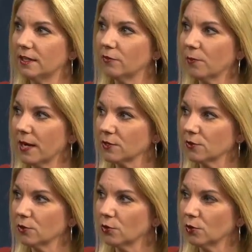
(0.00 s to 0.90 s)
give it back to
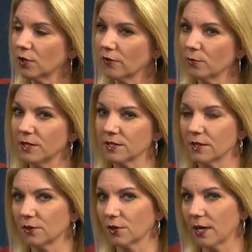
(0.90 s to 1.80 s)
the local governments,
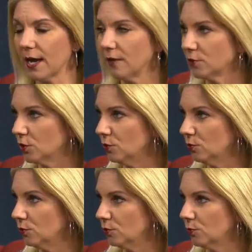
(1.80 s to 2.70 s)
then they're going to have
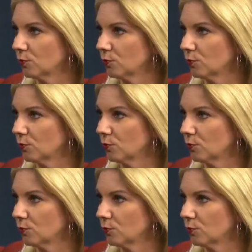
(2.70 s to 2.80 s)
to